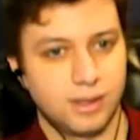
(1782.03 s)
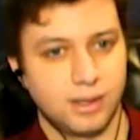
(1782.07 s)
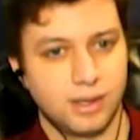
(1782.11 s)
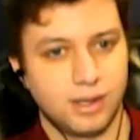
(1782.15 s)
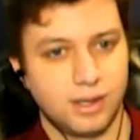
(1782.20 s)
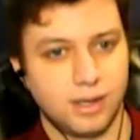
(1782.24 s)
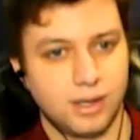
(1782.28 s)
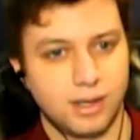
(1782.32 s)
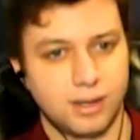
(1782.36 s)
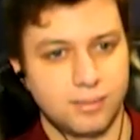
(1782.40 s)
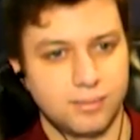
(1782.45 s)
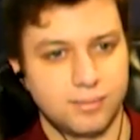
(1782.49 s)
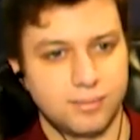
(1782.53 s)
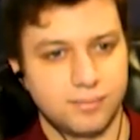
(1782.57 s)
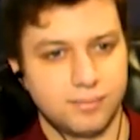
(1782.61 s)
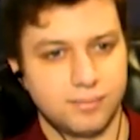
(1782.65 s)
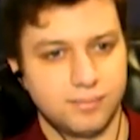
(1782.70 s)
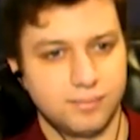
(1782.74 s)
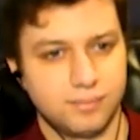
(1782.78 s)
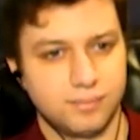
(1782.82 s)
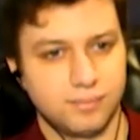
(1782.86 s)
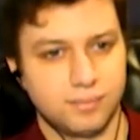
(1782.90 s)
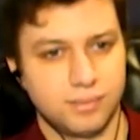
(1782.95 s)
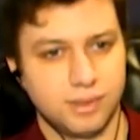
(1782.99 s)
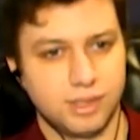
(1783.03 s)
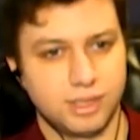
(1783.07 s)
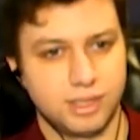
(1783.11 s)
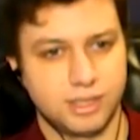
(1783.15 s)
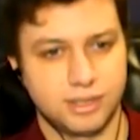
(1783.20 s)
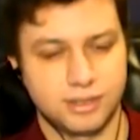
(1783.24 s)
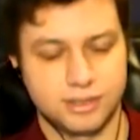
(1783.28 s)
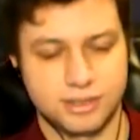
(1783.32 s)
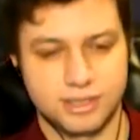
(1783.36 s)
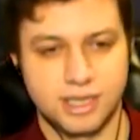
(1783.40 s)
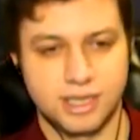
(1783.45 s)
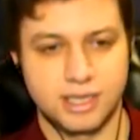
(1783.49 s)
Um, and
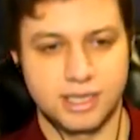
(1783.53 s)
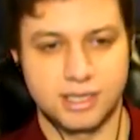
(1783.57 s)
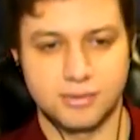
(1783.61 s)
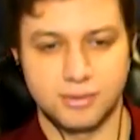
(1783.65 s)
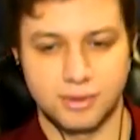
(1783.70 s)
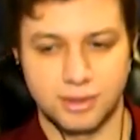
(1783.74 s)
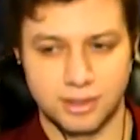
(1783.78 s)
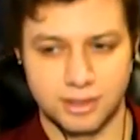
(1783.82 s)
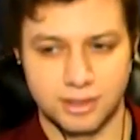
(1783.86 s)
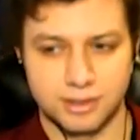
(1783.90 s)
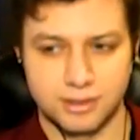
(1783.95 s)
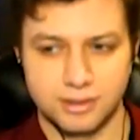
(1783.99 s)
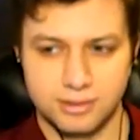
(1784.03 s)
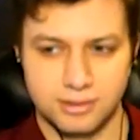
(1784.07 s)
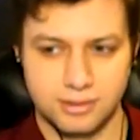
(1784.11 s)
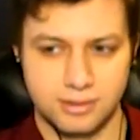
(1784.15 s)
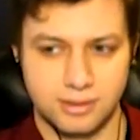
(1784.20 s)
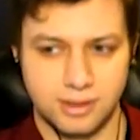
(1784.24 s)
you're saying you want to,